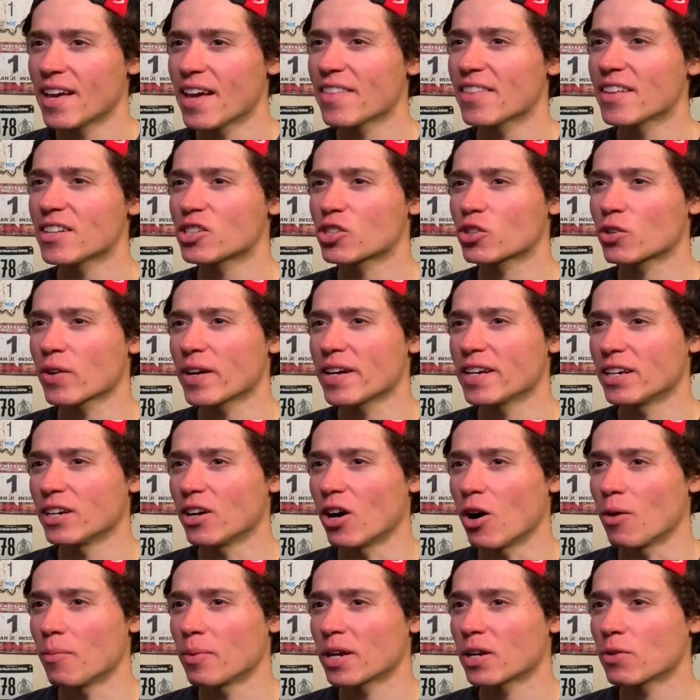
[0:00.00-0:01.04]
that's great and
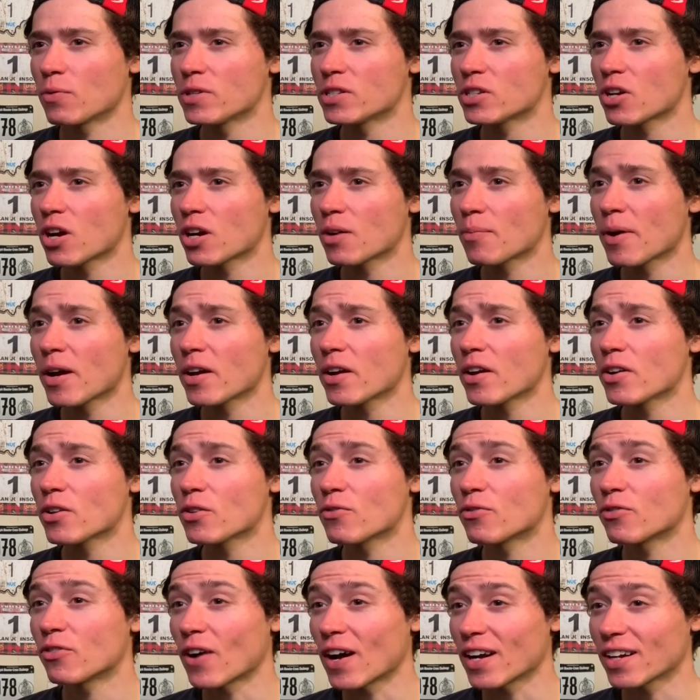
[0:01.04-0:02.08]
all, but can we talk about how you
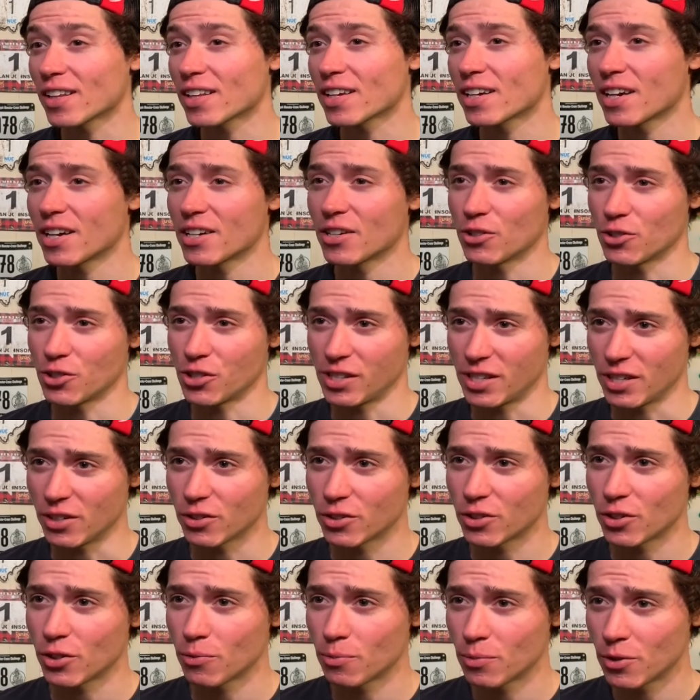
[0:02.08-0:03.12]
finally cut your steer
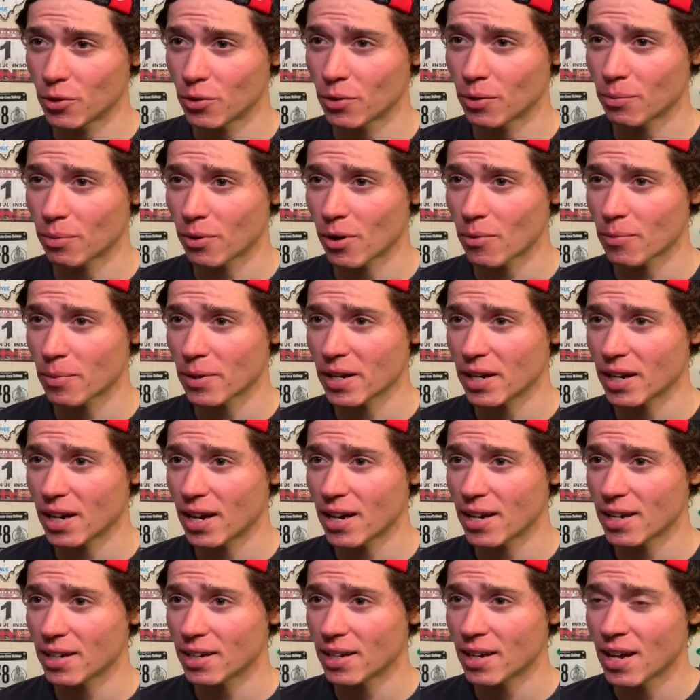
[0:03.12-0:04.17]
tube to an appropriate
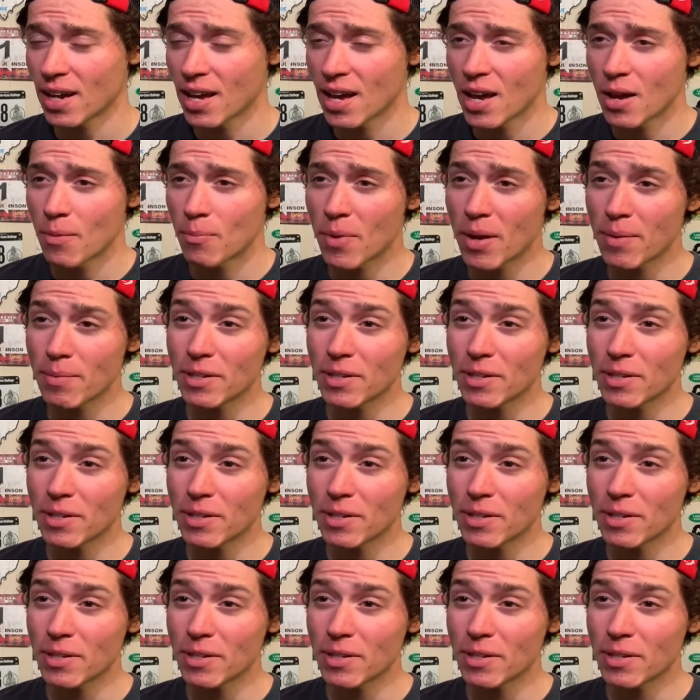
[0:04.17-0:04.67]
height? Maybe